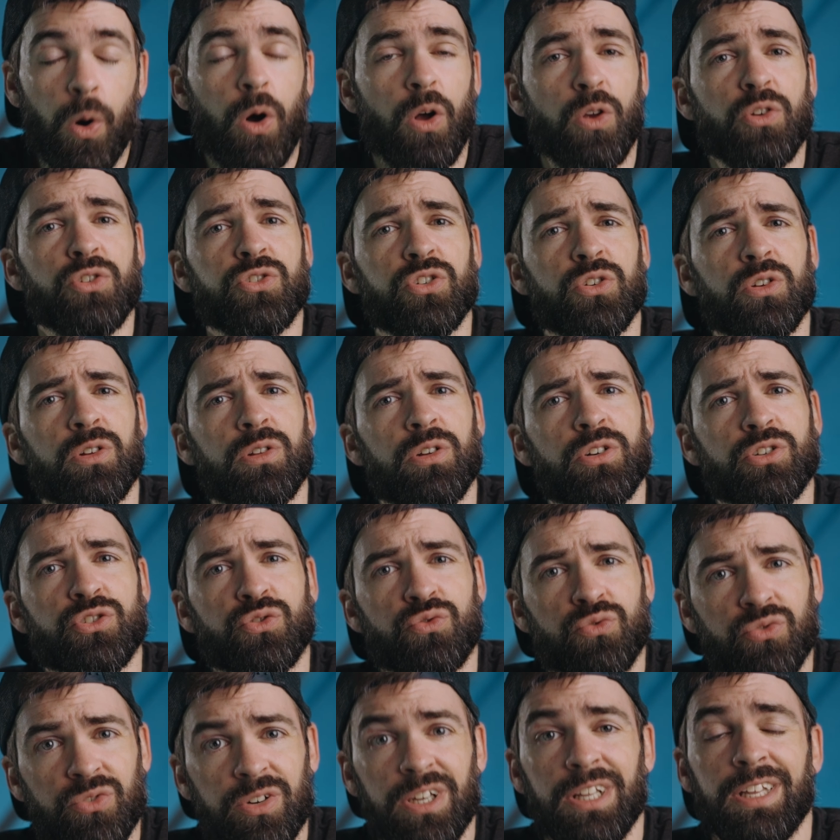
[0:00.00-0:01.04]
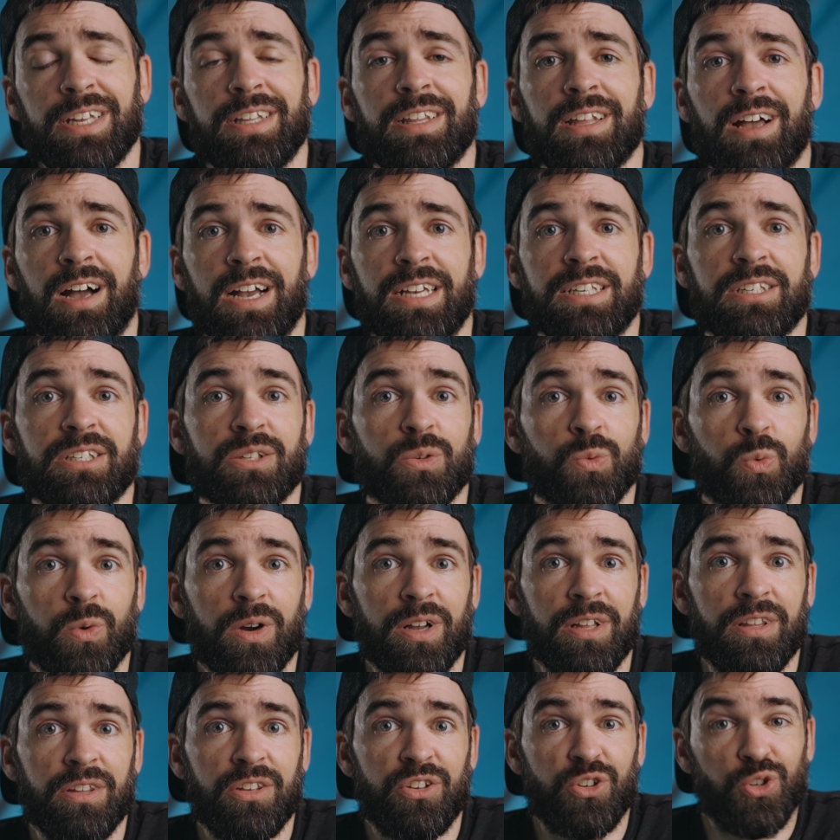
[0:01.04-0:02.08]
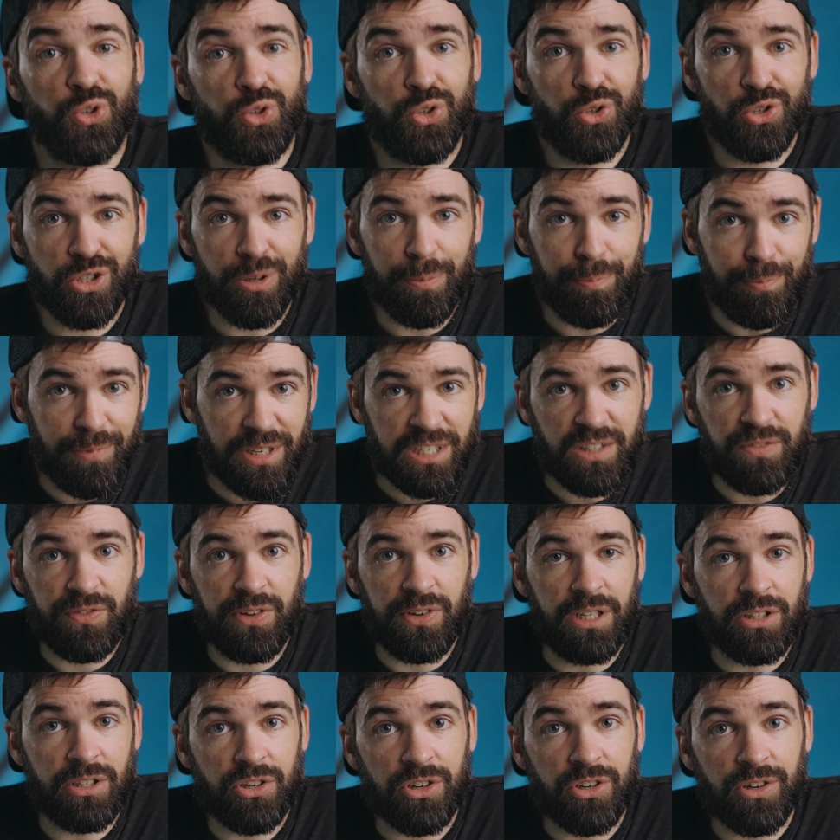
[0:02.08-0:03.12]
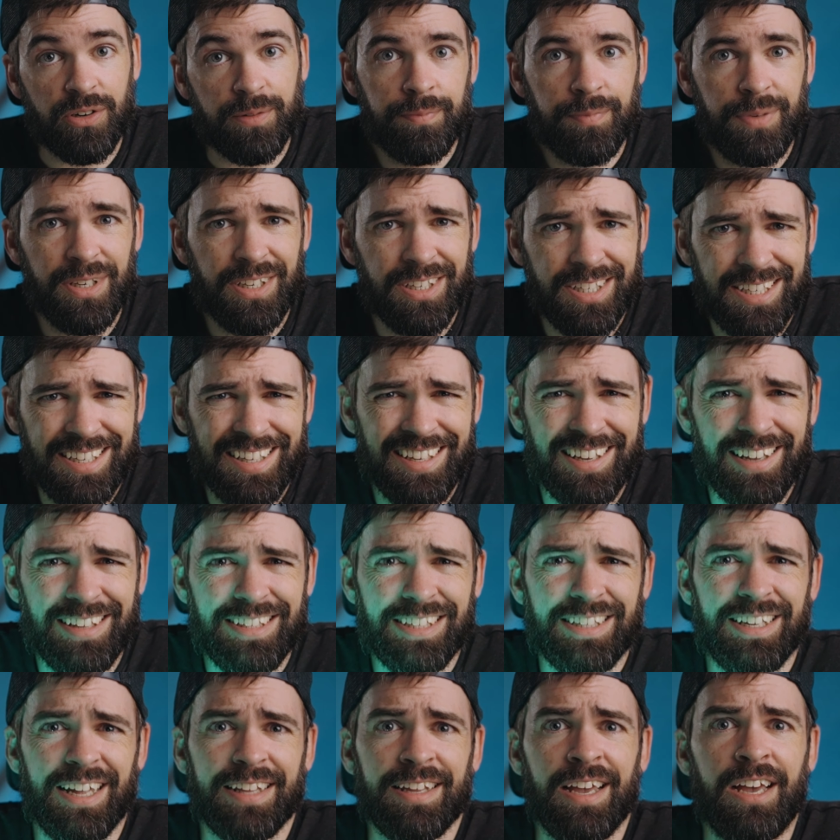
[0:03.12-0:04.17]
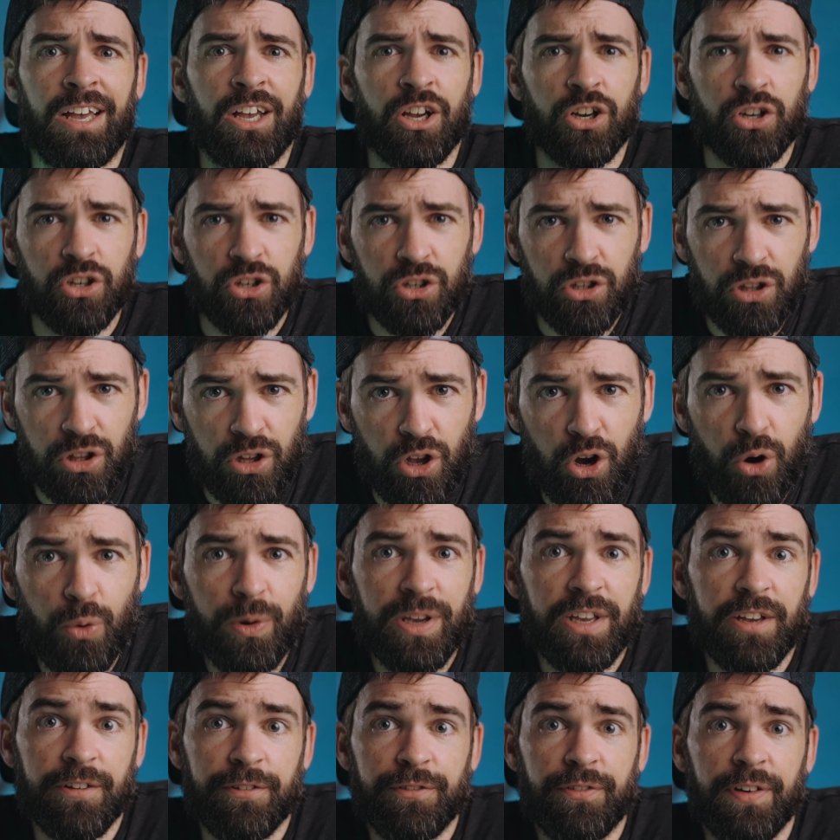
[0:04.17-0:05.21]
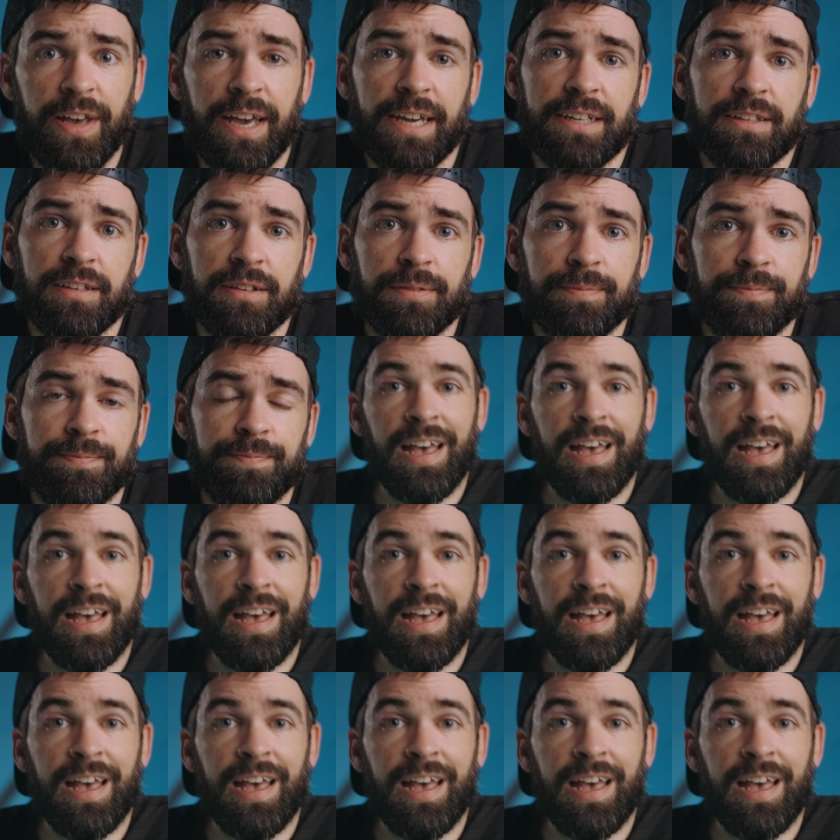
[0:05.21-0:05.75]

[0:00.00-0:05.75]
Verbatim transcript: also looks really nice when you use a mist filter, because it gets that glowy effect.